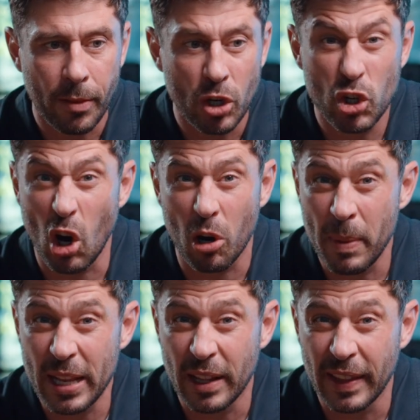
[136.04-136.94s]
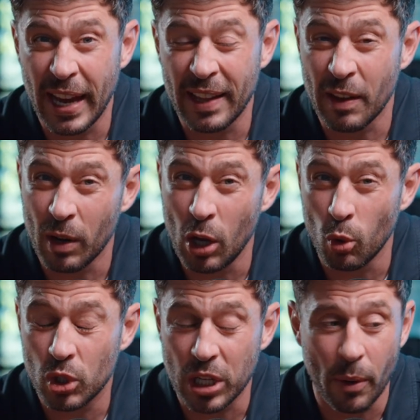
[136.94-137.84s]
shock me that they're a
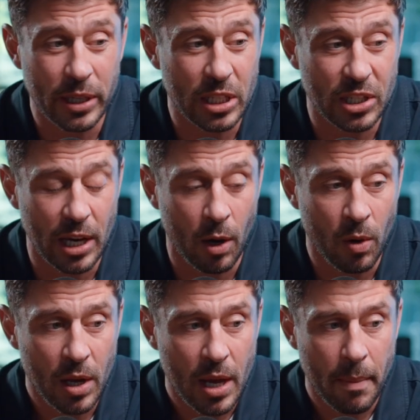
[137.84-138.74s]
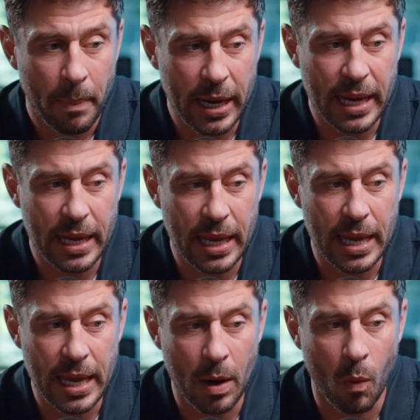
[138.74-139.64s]
little slower to sell. But
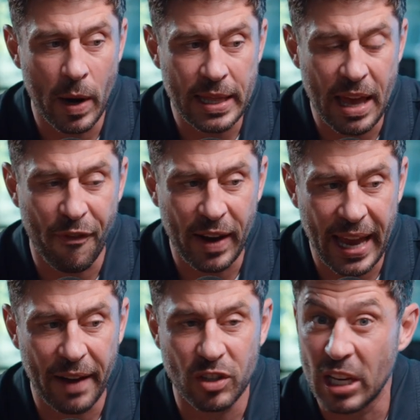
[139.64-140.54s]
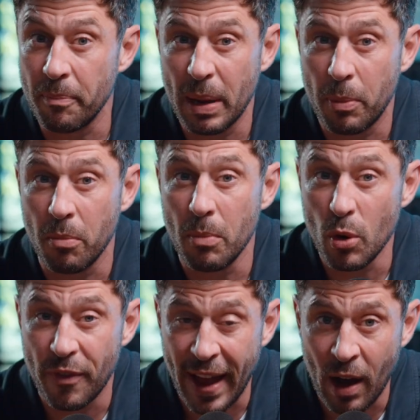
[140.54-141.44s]
we definitely have seen people
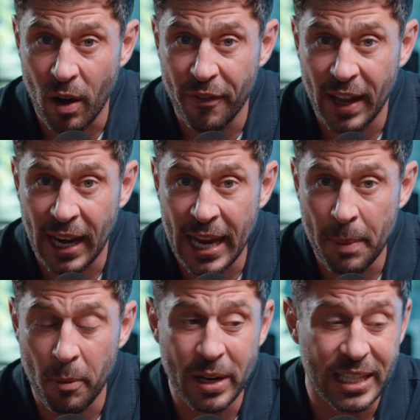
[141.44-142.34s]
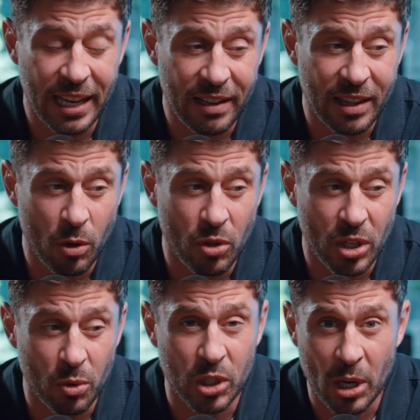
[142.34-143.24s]
move out of LA, but we do
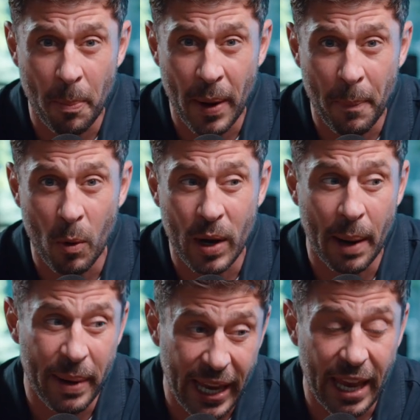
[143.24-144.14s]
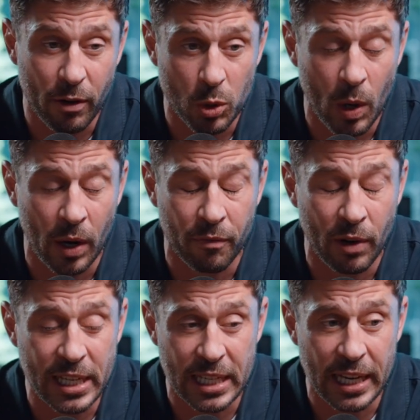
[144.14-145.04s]
still see people coming here as well.
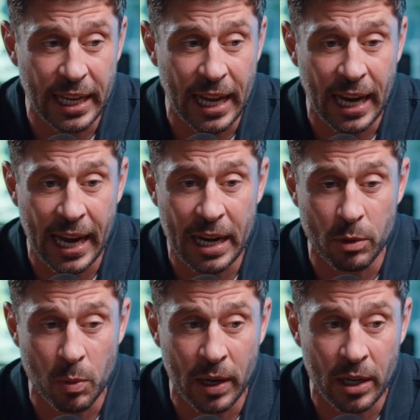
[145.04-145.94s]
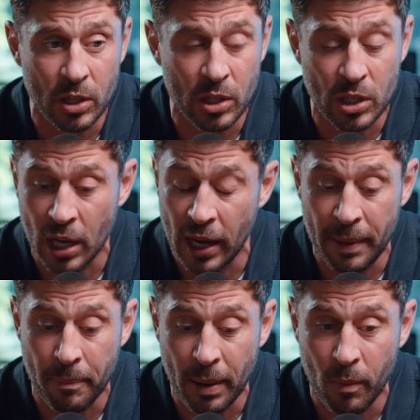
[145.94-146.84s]
Recently in LA, there was one just
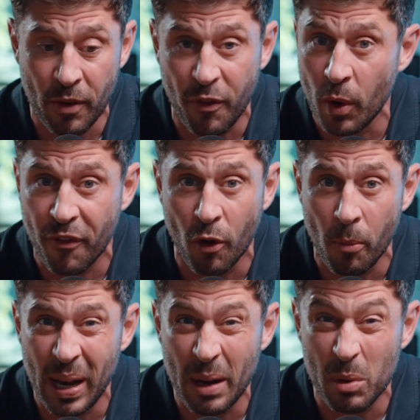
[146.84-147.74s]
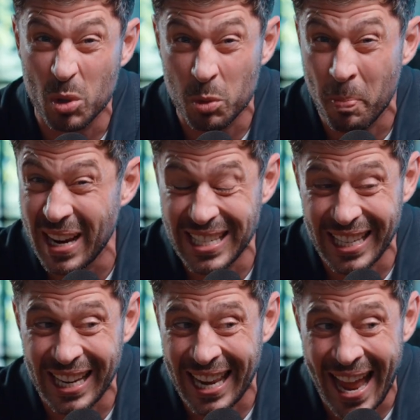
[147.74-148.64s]
in Brentwood, 44 million, which was
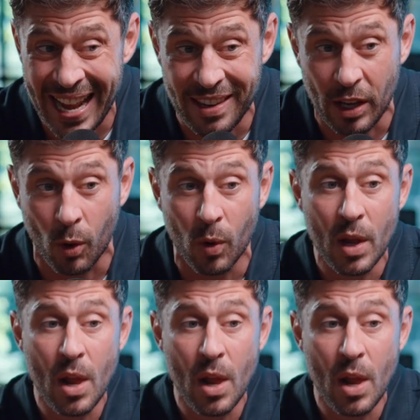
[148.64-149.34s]
basically a land deal